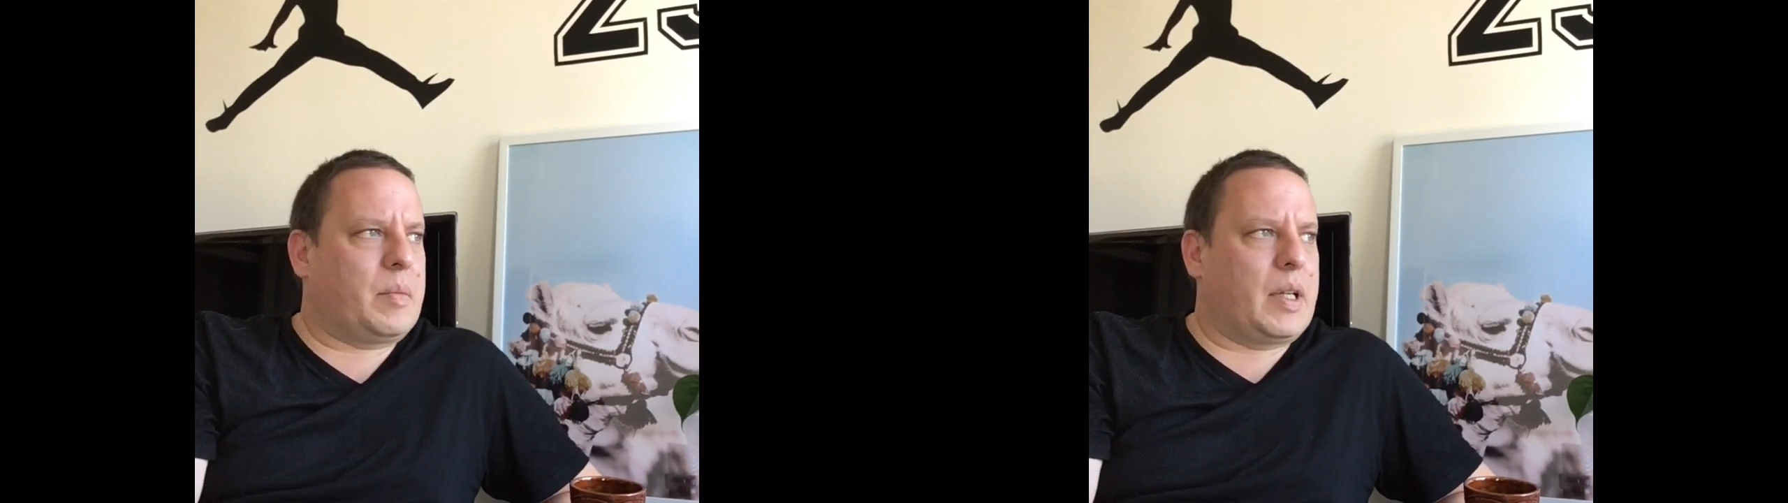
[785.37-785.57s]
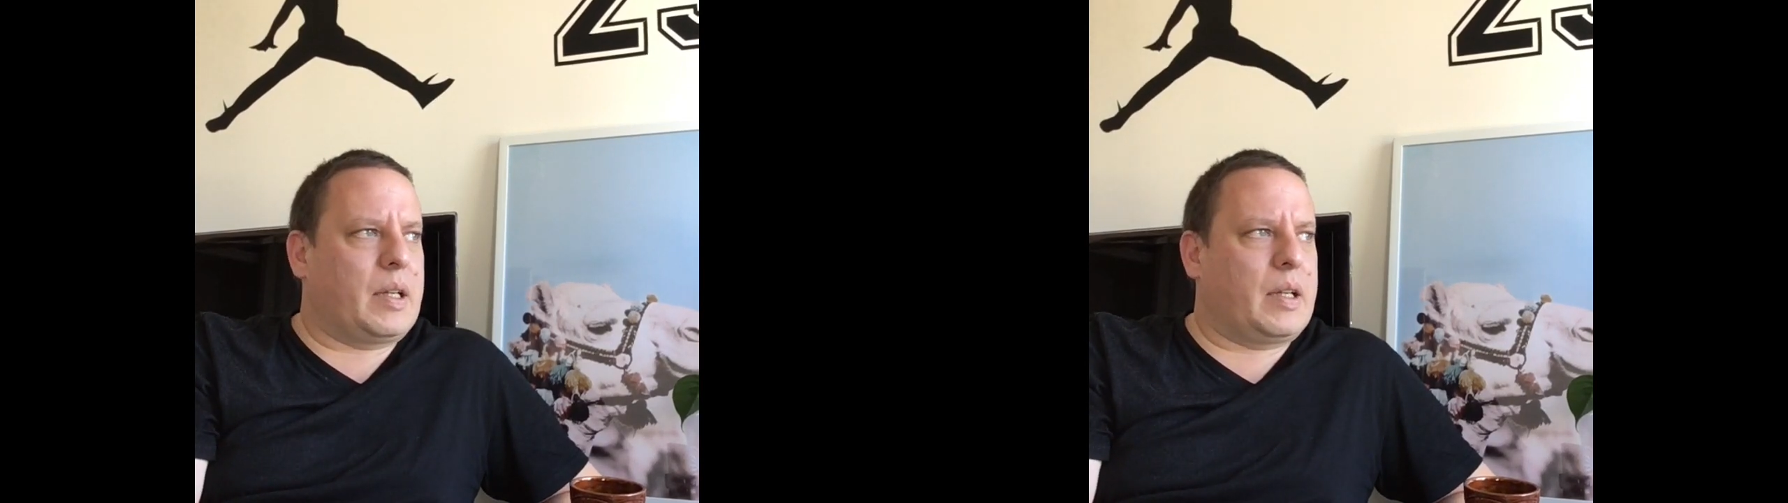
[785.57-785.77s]

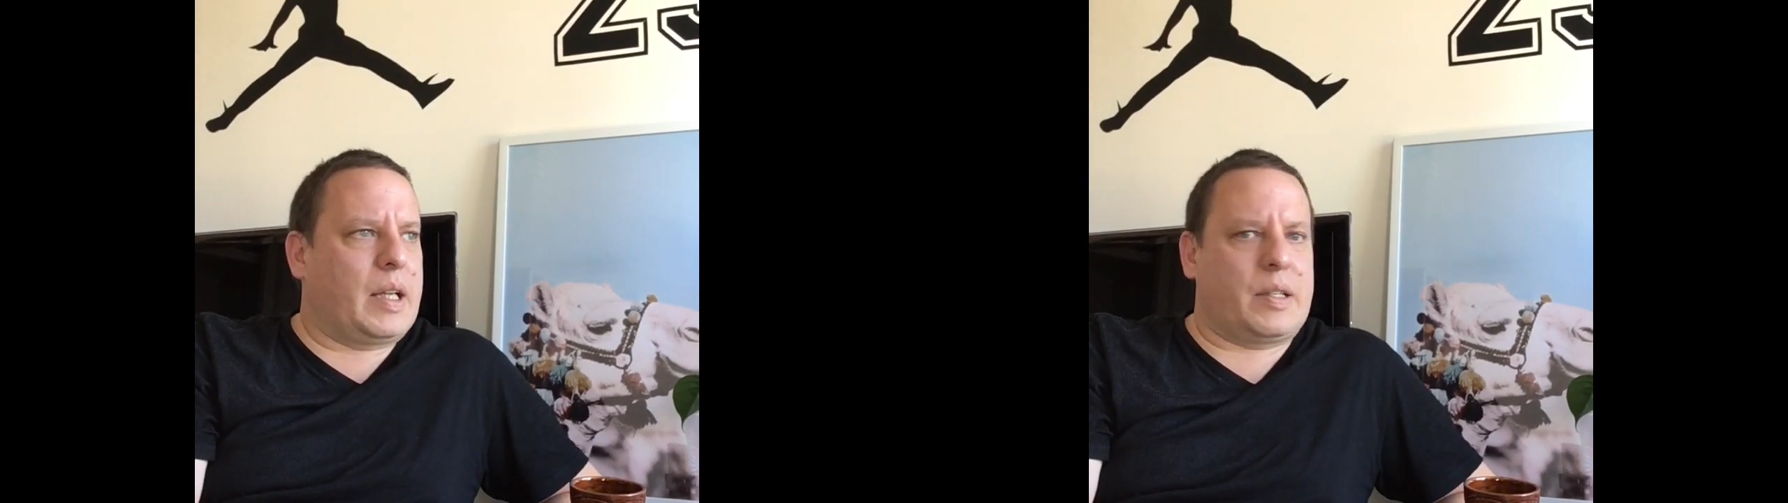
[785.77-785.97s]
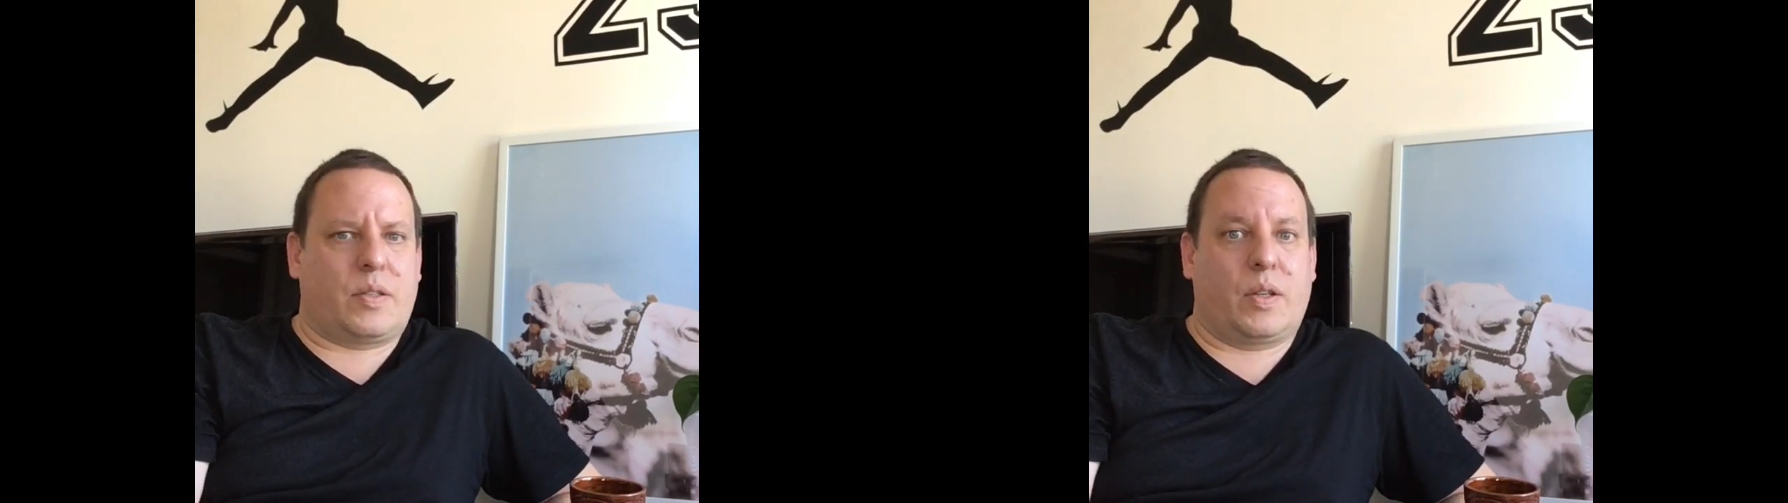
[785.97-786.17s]
and,
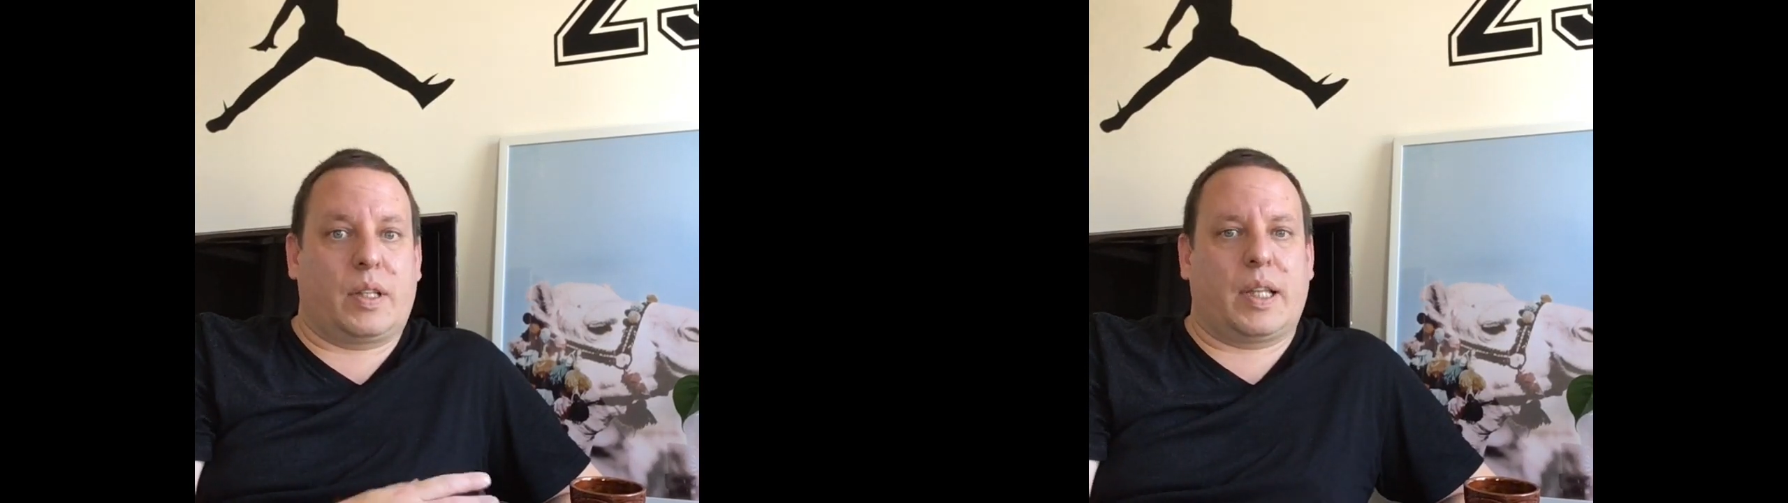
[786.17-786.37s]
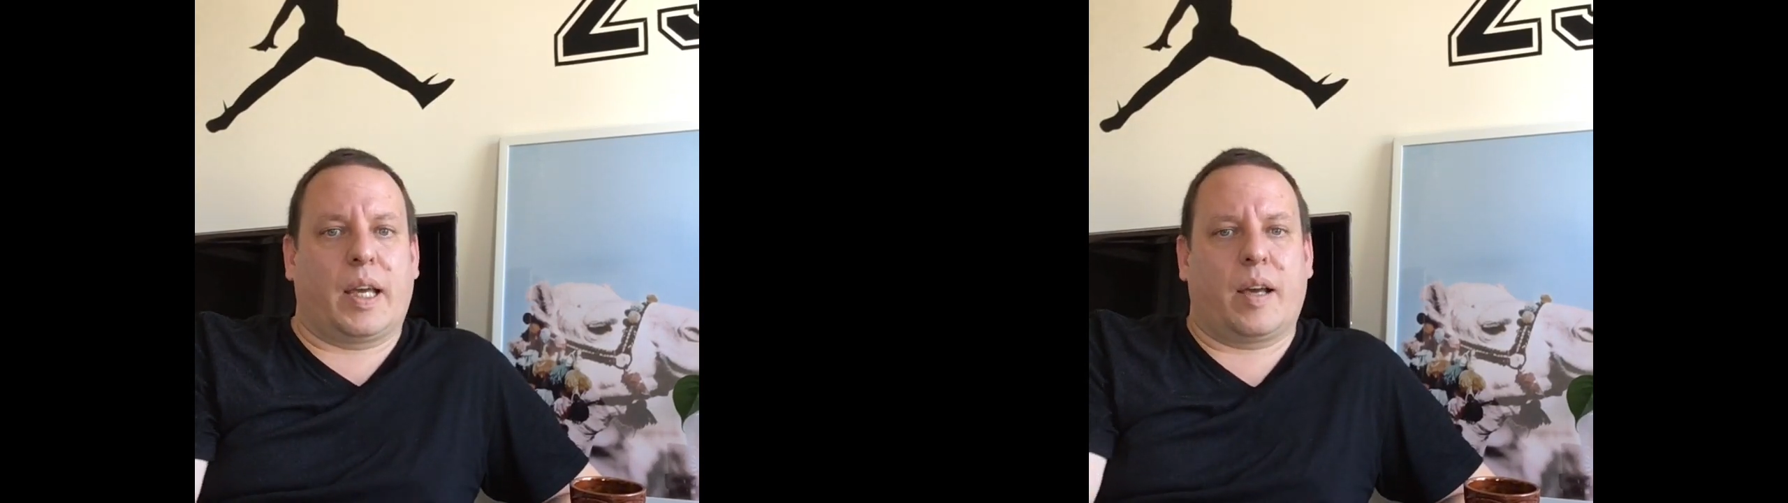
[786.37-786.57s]
and
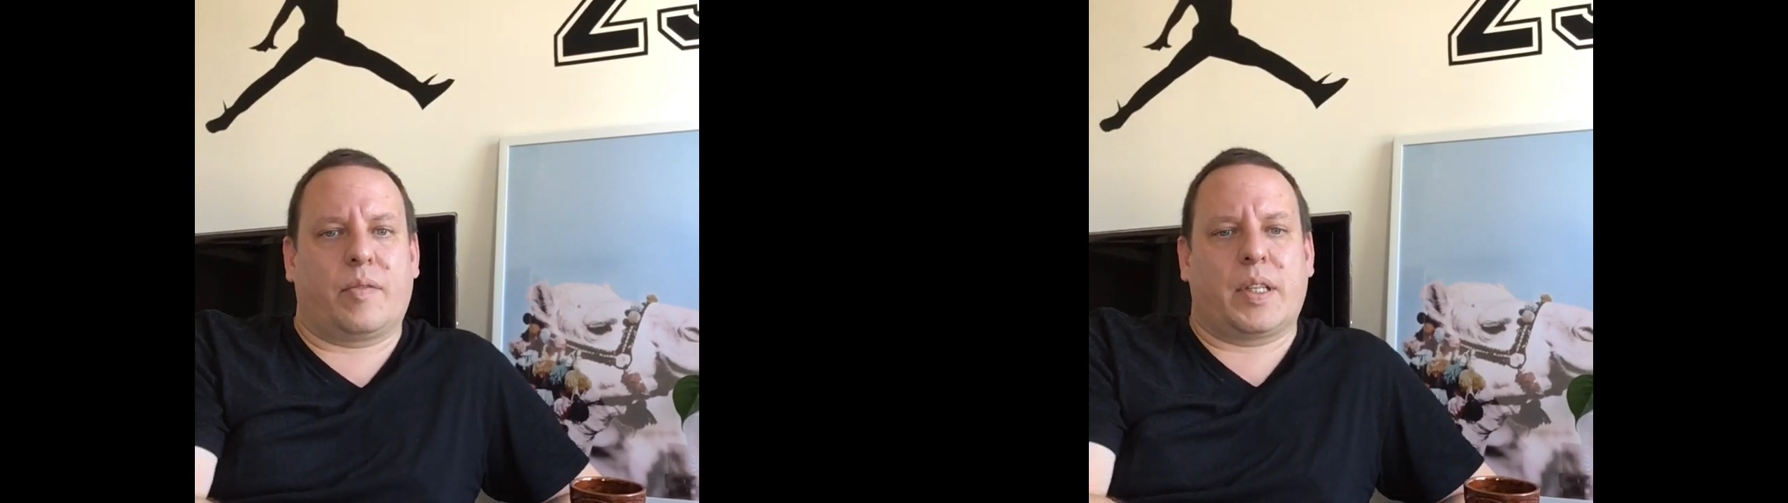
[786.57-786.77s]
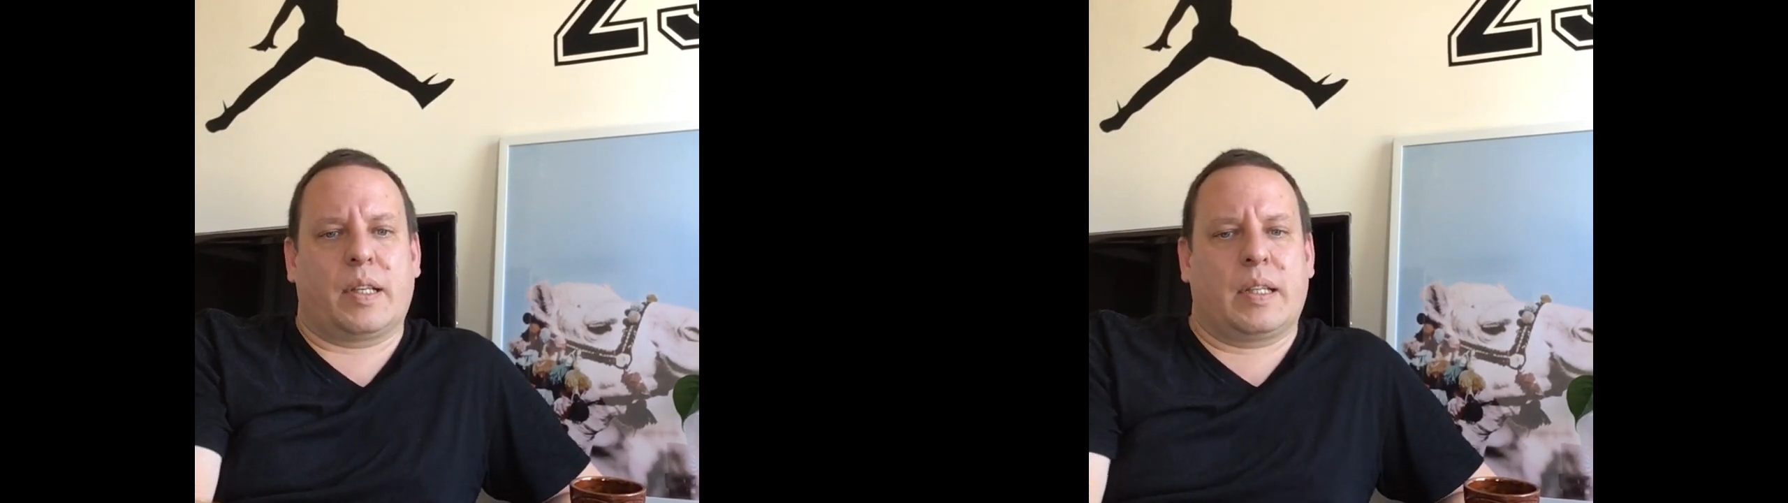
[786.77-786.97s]
certainly after.